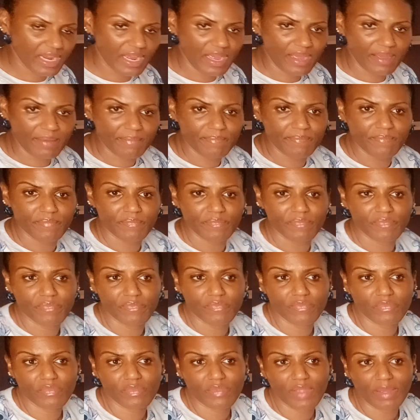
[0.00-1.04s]
um,
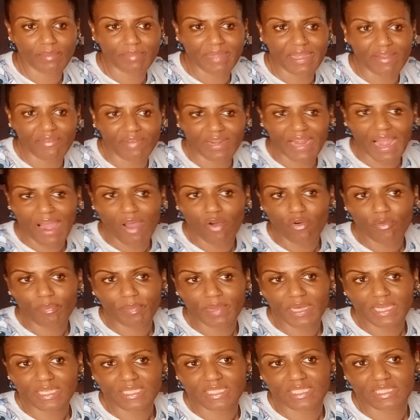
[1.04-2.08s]
I'm hearing
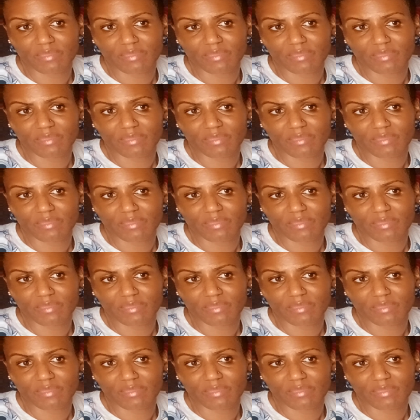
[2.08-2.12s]
outbursts.